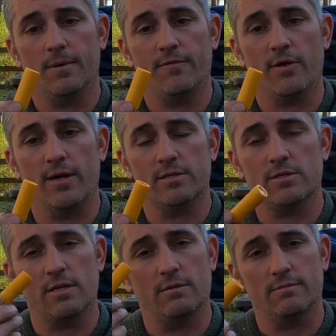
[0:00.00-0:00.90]
If you're
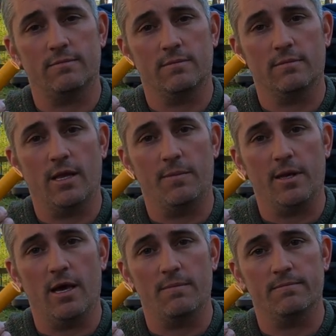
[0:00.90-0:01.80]
interested, hit
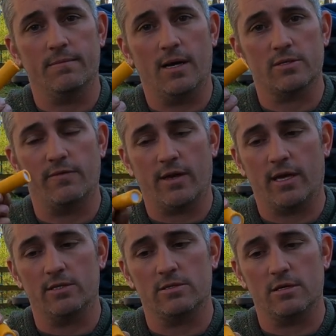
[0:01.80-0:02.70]
me up. I'll see if I
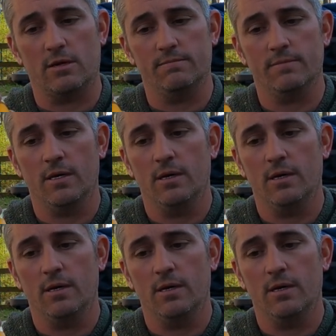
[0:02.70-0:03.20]
can get you some.